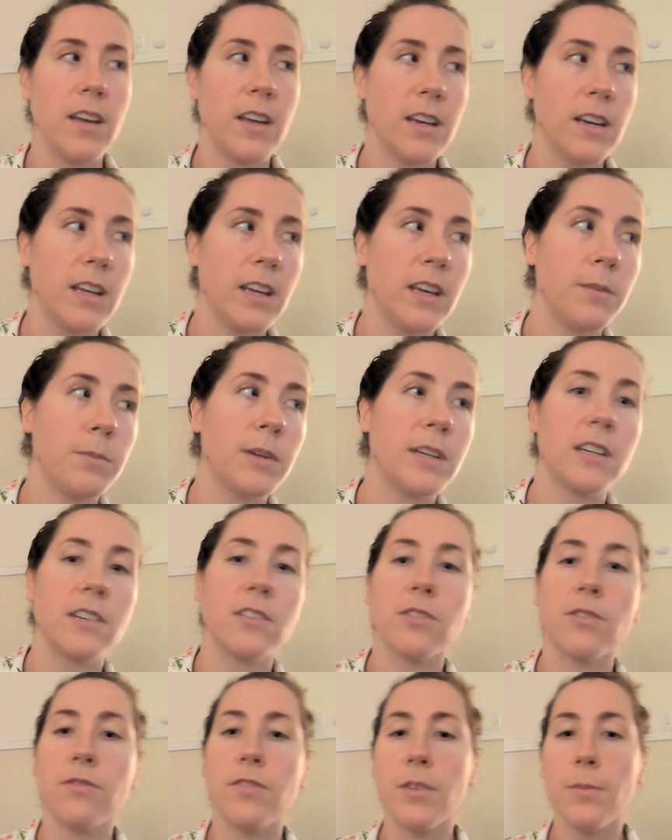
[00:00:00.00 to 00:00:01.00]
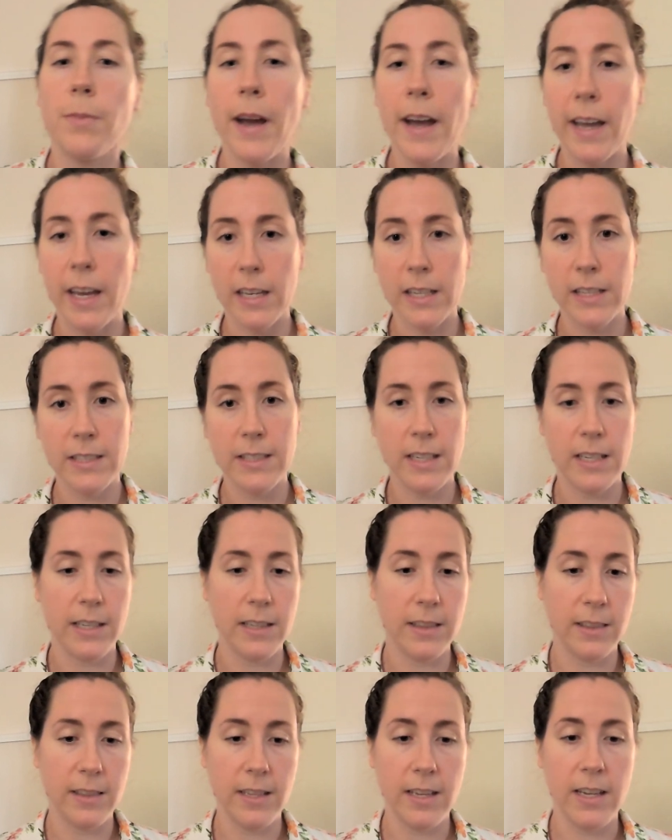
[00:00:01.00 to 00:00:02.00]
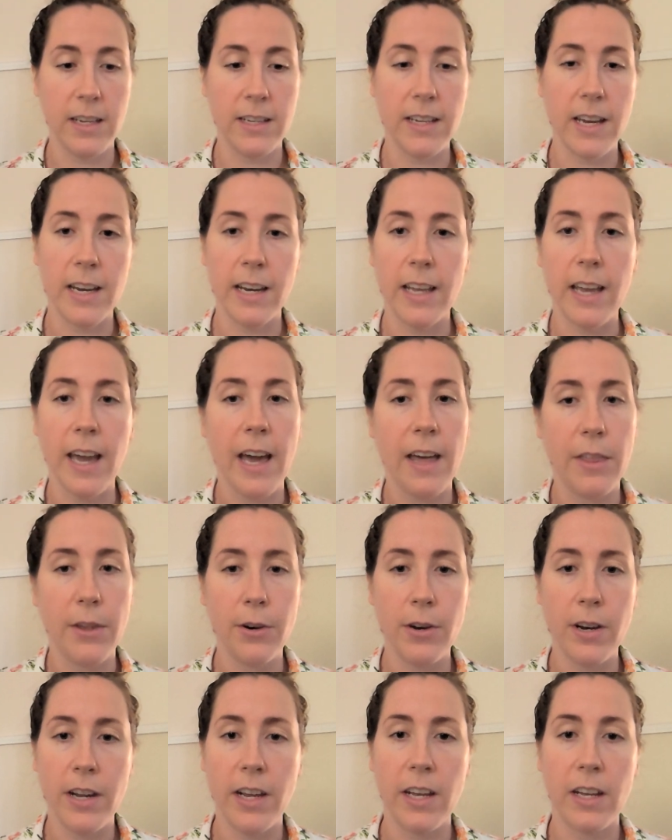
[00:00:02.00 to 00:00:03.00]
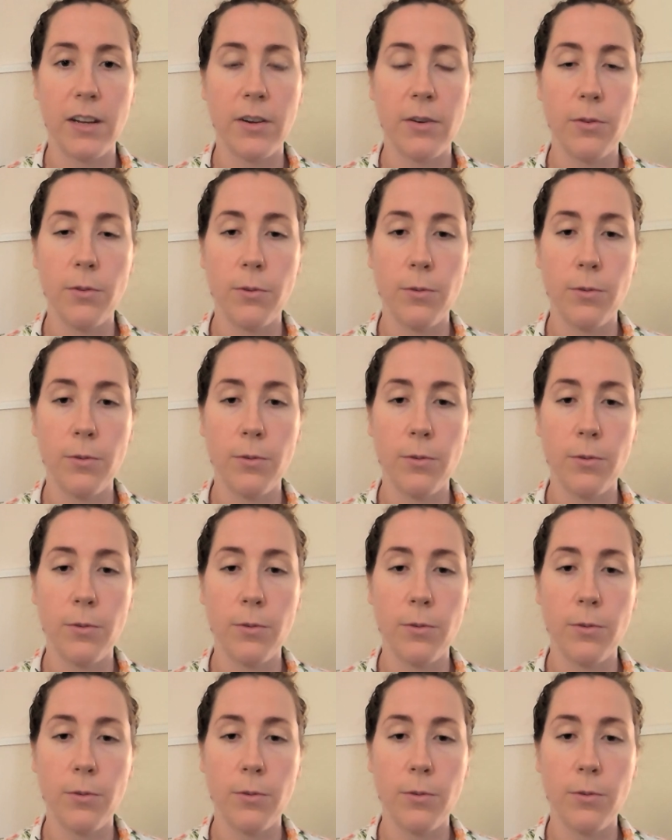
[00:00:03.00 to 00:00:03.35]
any potential for bias in the data gathering